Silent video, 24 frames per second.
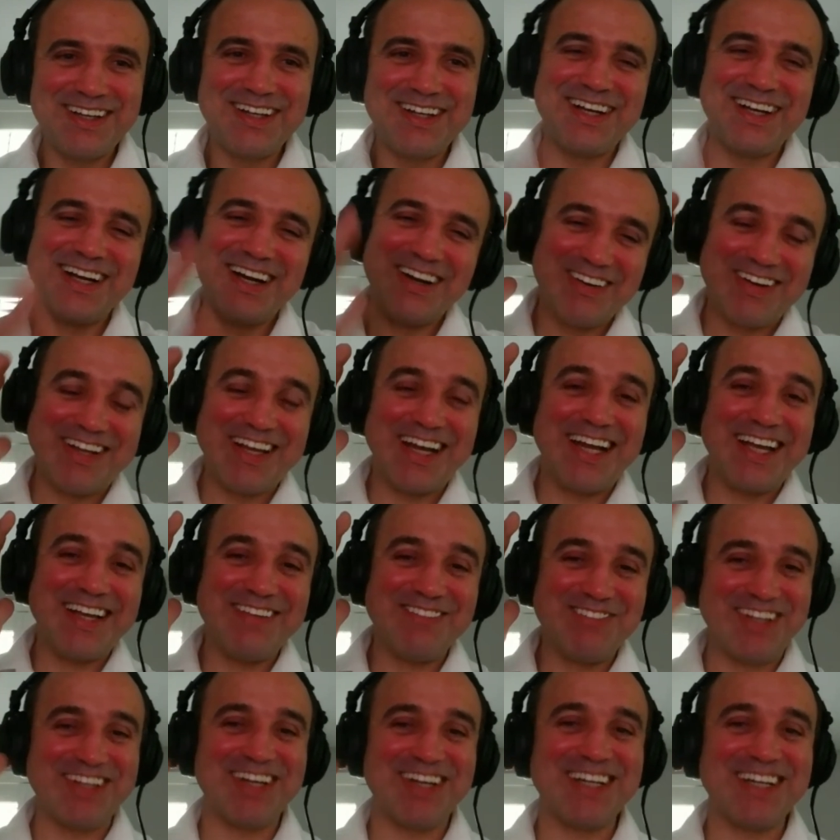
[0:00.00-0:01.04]
Okay,
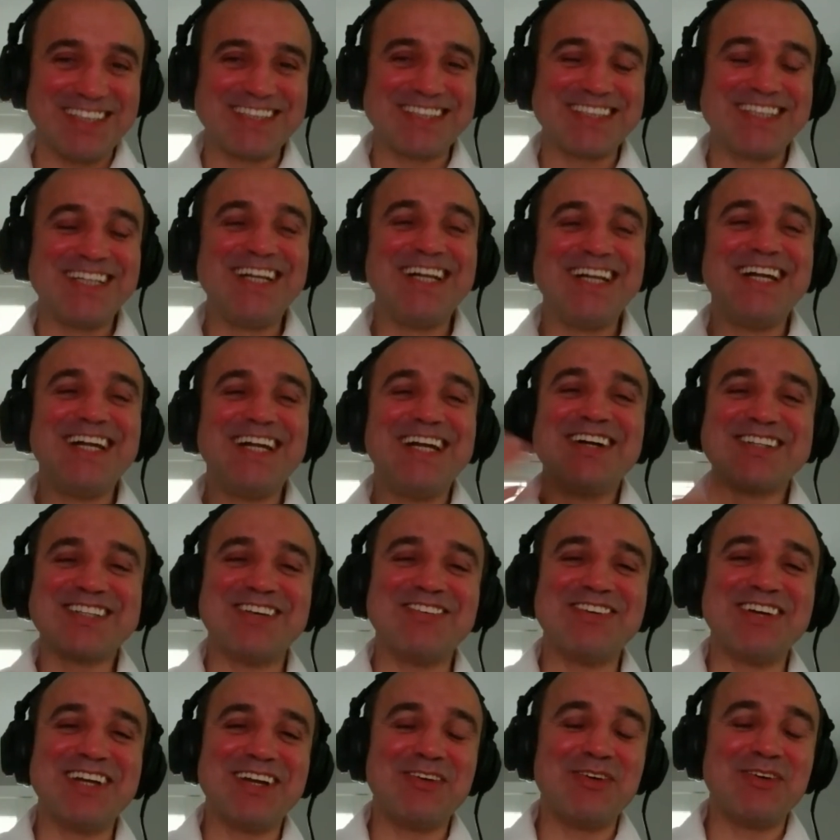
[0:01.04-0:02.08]
because
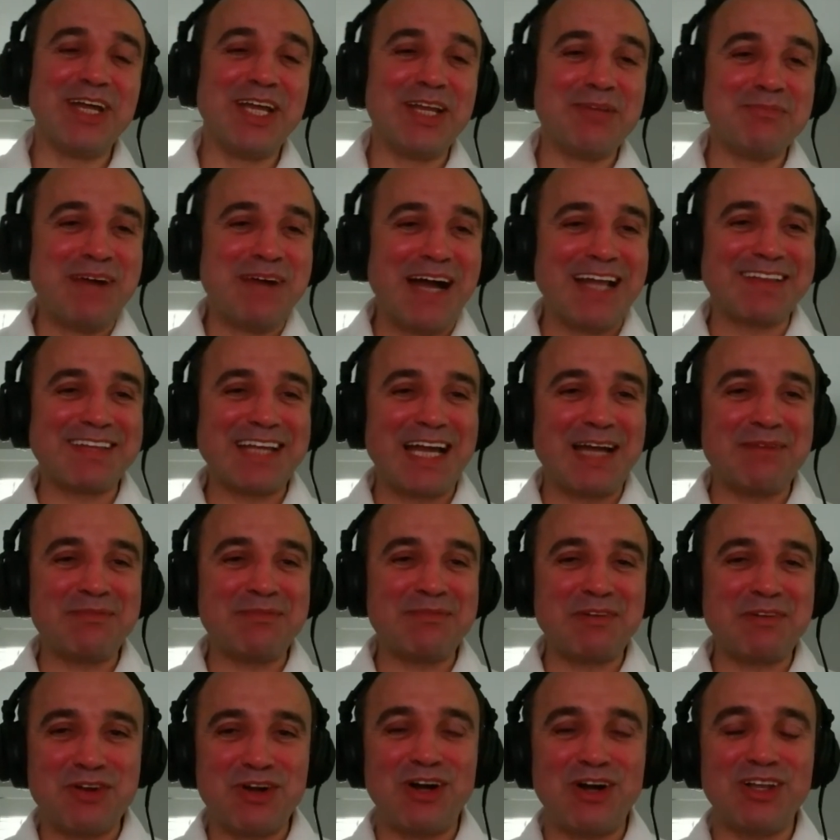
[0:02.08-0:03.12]
so in my time
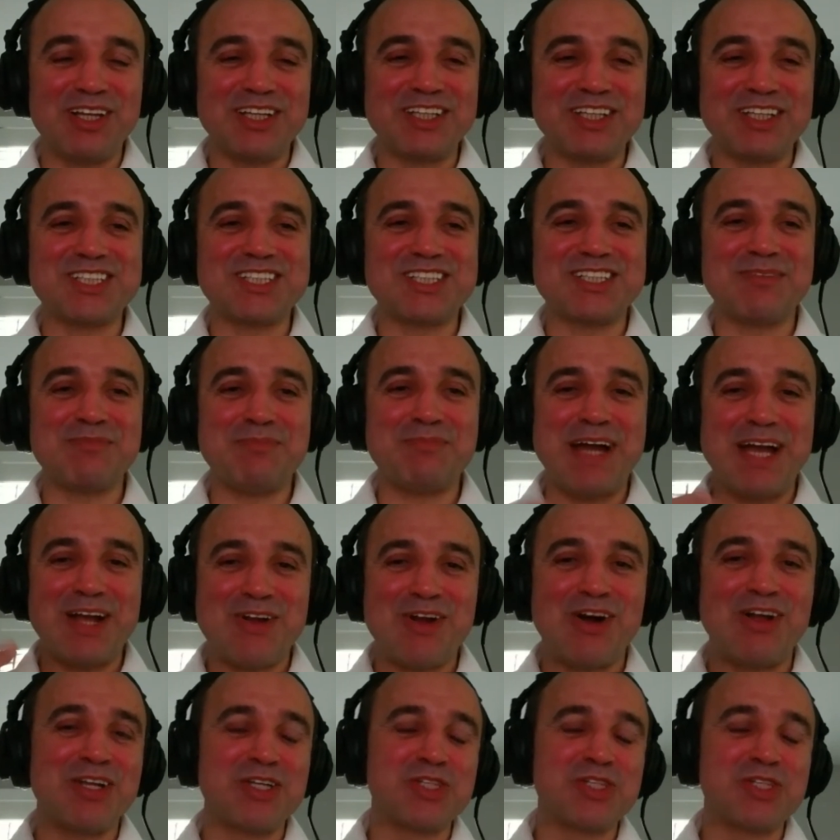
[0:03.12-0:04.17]
of college, my
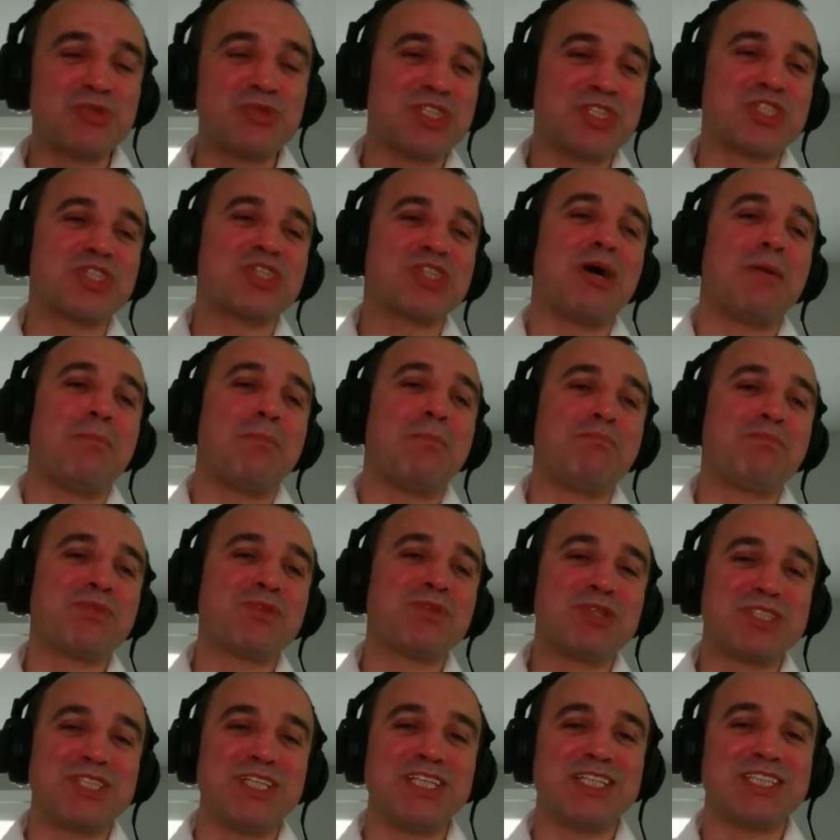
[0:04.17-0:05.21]
college would stop
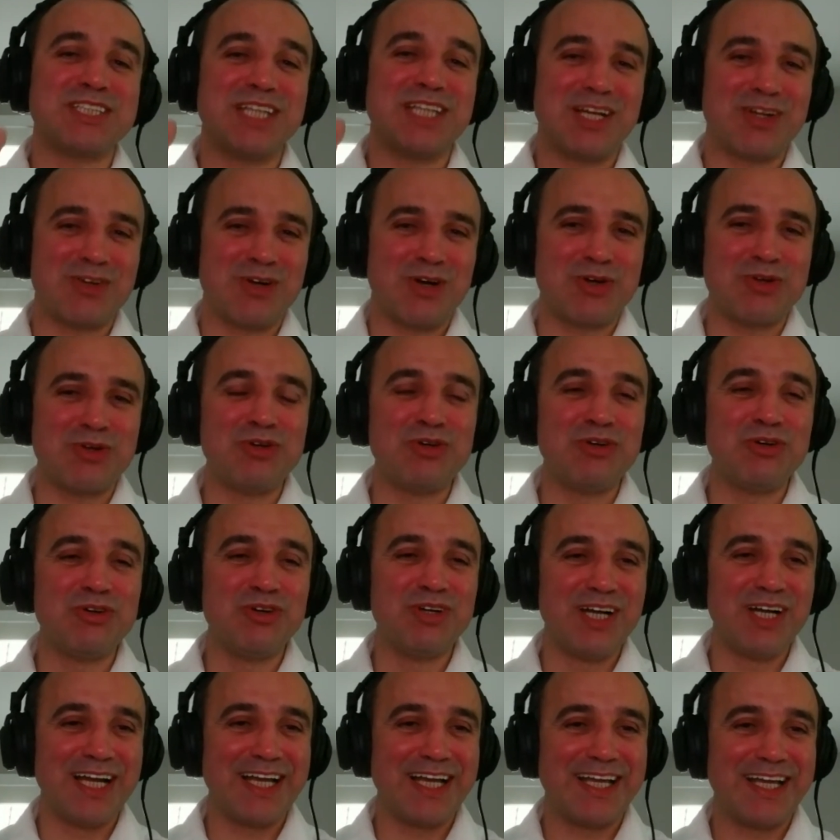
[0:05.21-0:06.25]
to see Sangoku
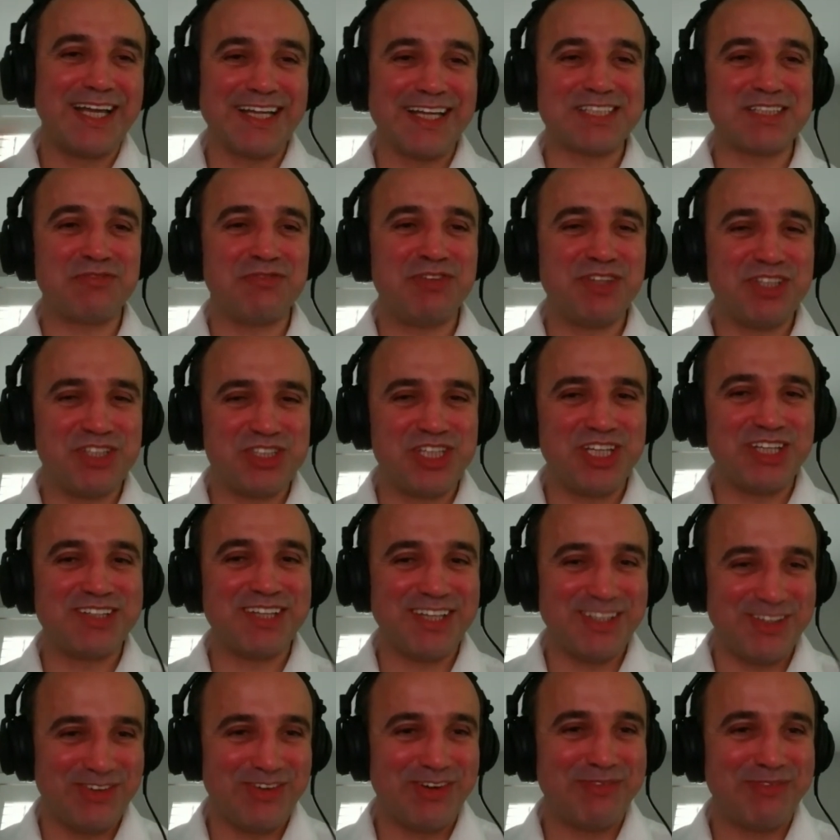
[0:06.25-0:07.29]
against
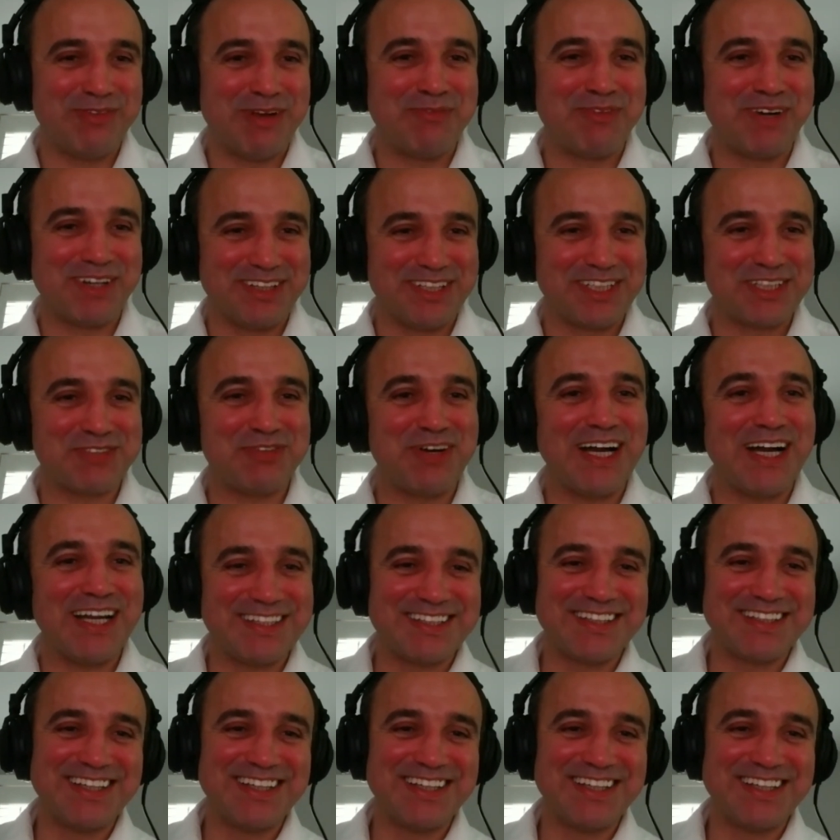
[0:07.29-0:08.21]
Vegeta. You remember this fight?